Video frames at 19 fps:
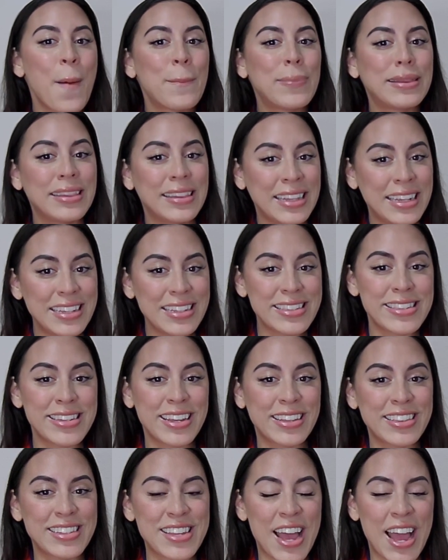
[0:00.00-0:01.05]
please take
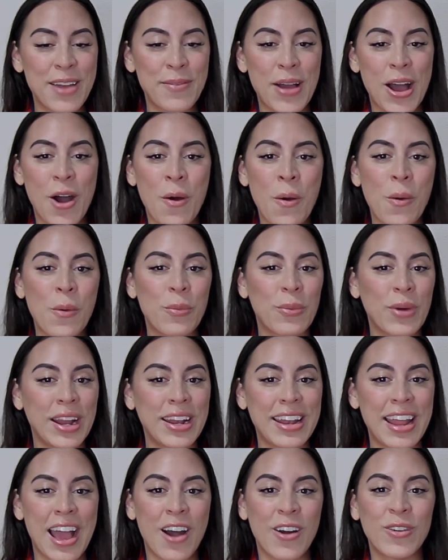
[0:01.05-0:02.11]
the time out right
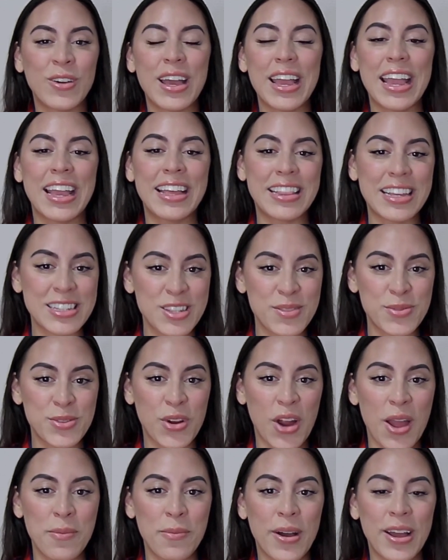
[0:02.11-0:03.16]
now, hit that
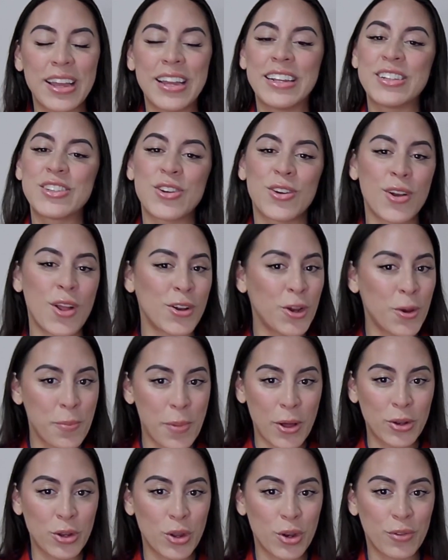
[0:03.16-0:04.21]
subscribe button, turn on your
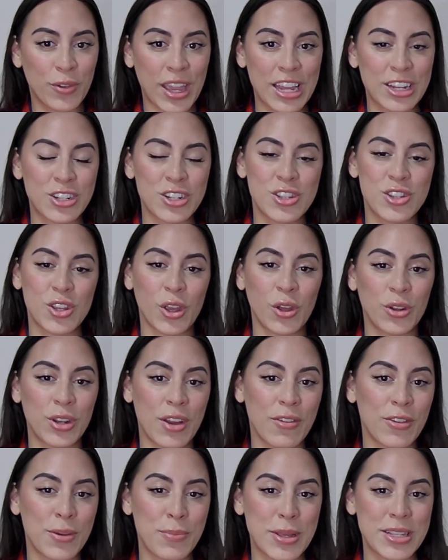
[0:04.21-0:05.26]
bell notification so you'll
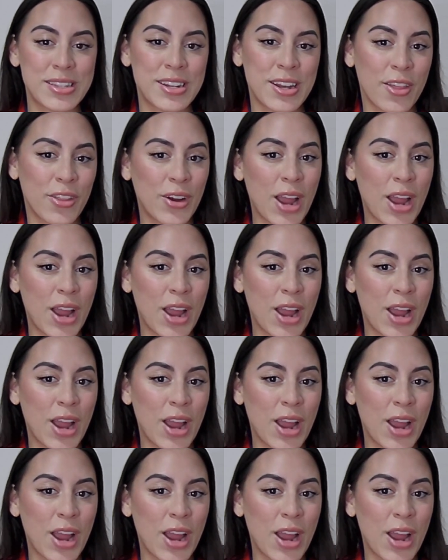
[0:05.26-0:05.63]
never miss another